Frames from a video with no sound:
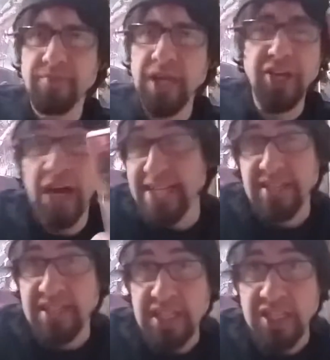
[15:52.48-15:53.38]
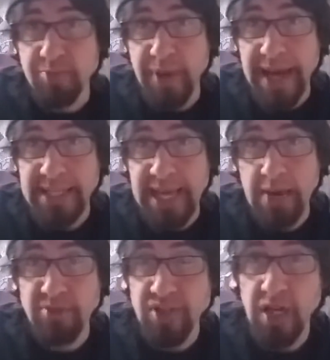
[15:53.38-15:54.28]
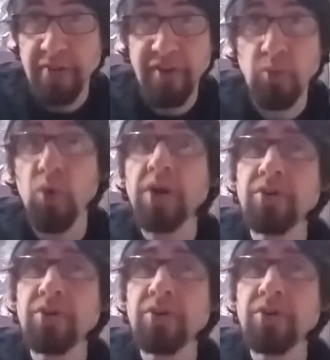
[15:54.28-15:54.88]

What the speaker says: I could send this back to Amazon if I want,